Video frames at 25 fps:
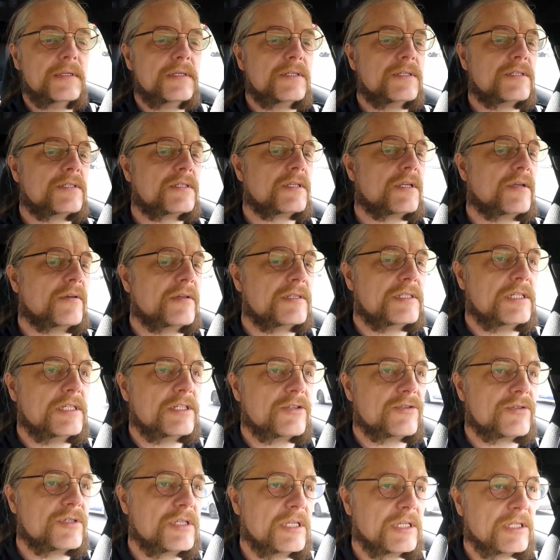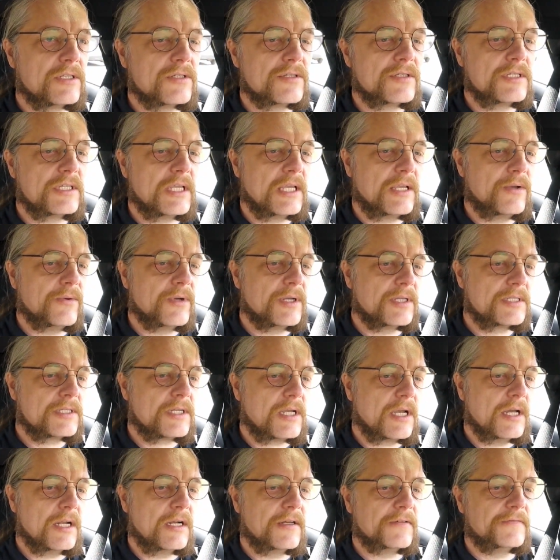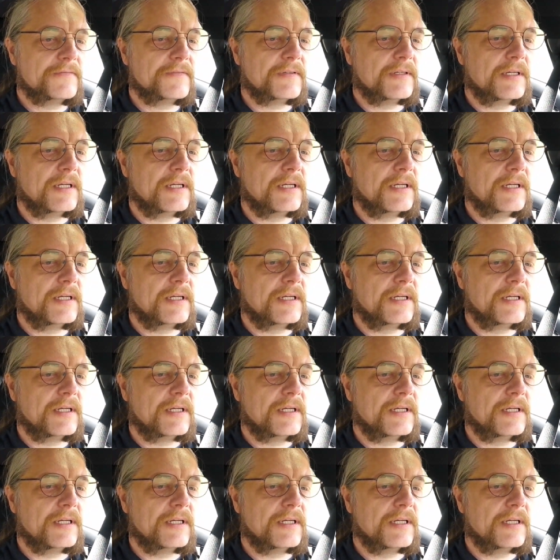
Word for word: so it's interesting to see what kind of